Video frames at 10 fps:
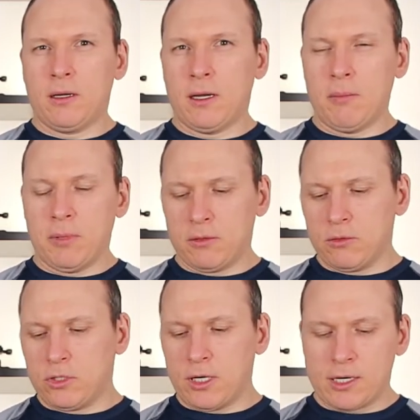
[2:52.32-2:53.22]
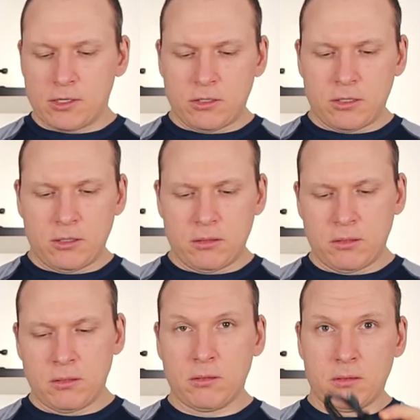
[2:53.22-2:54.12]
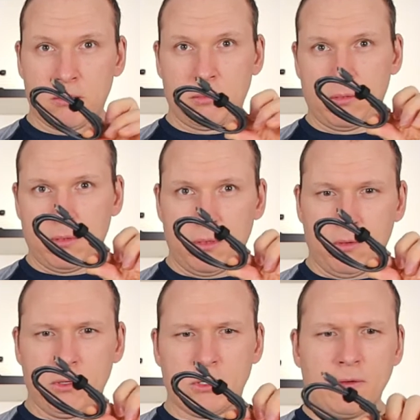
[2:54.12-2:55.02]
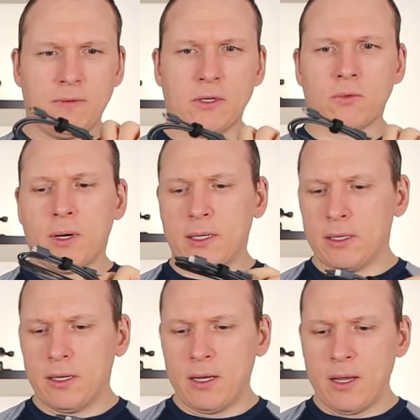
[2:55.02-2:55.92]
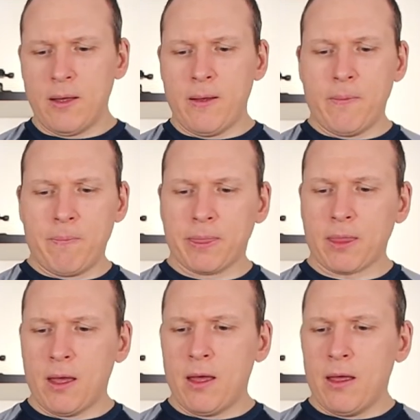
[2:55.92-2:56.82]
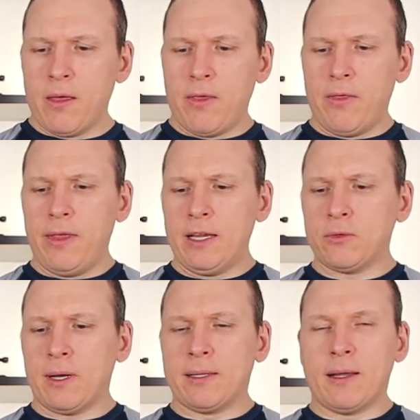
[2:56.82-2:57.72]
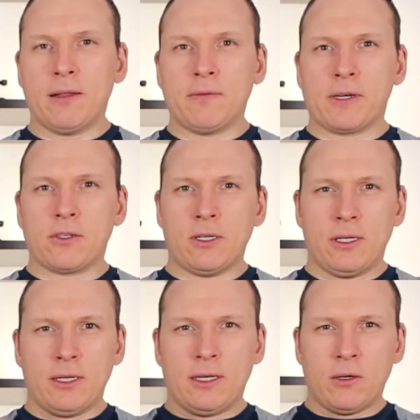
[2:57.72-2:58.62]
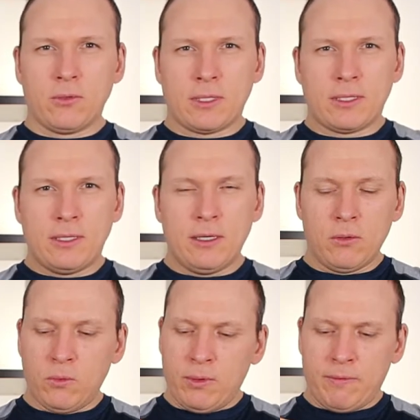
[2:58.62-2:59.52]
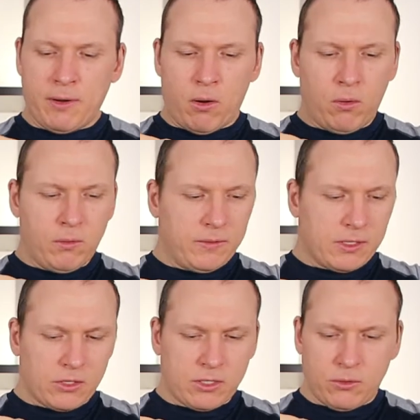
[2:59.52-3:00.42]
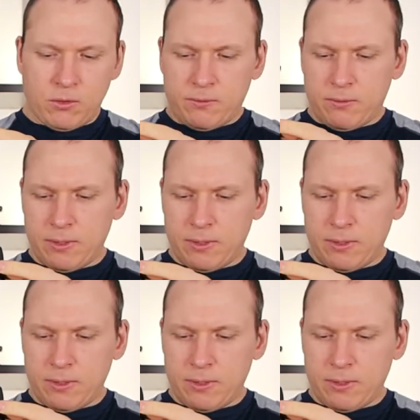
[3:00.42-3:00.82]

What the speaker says: cable to charge, which is this one. This one, unfortunately, goes still with the old version of